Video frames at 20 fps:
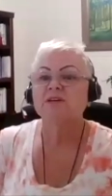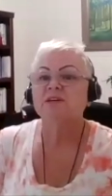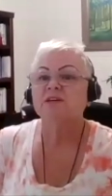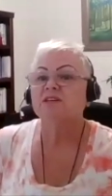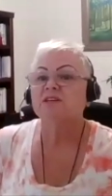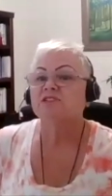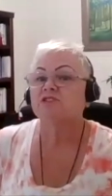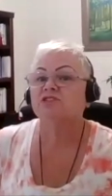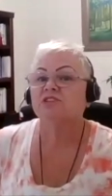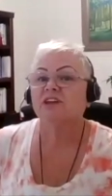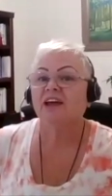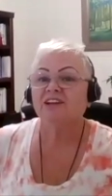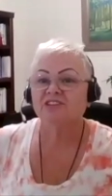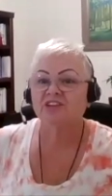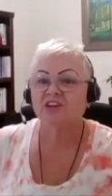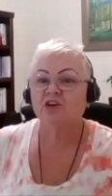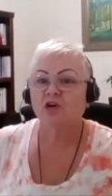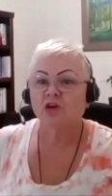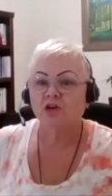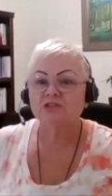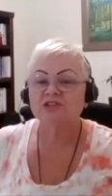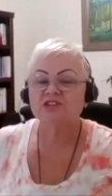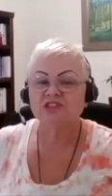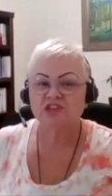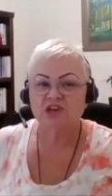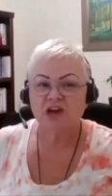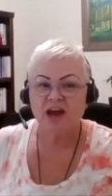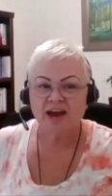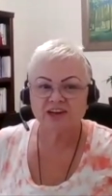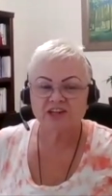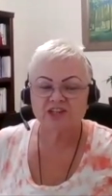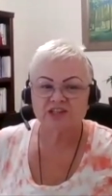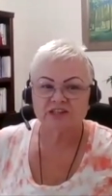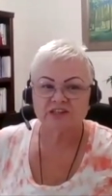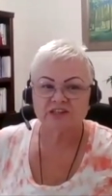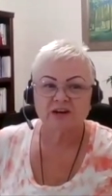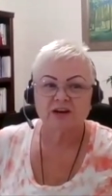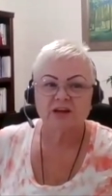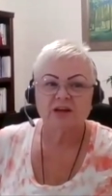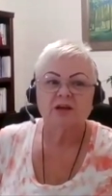So that's the whole
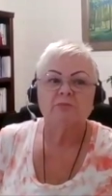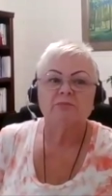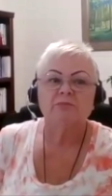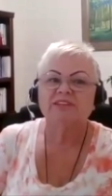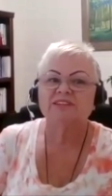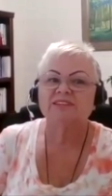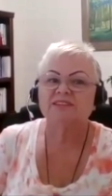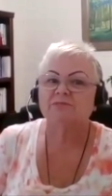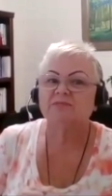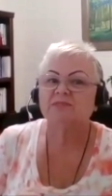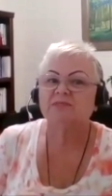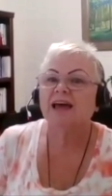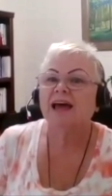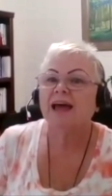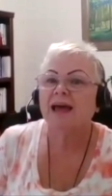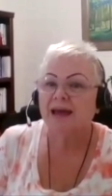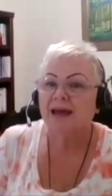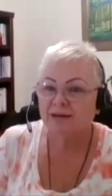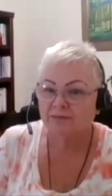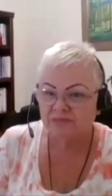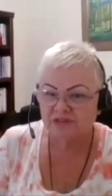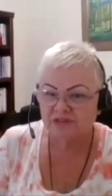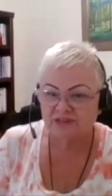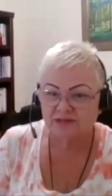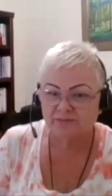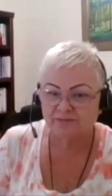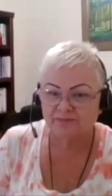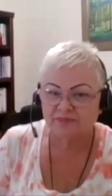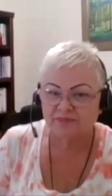structure. But sometimes,